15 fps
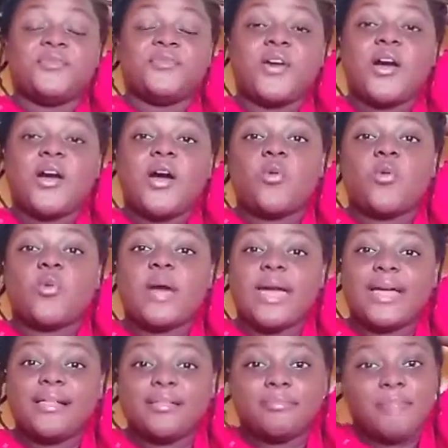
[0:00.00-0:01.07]
for a
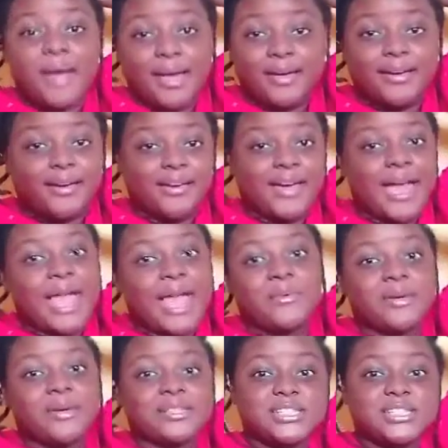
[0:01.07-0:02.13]
while back, I
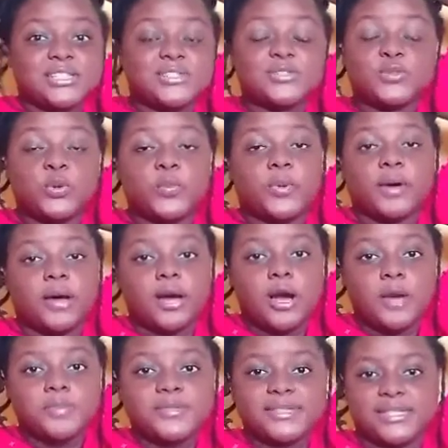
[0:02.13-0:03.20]
was super
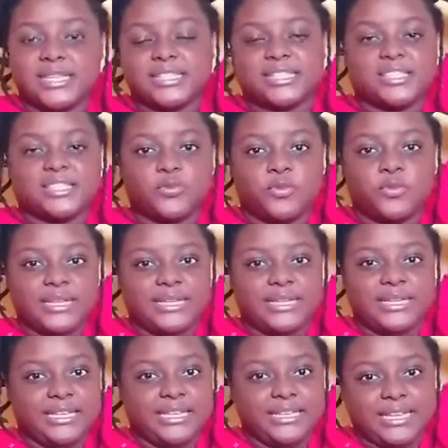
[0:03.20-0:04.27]
obsessed with
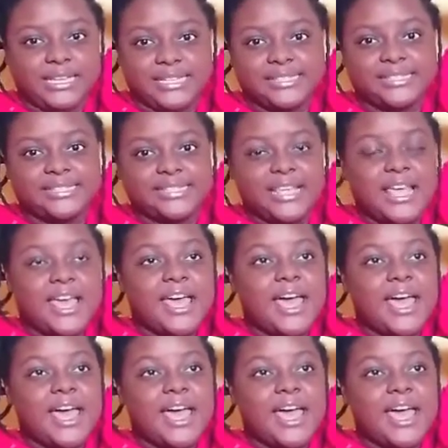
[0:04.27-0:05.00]
neatness.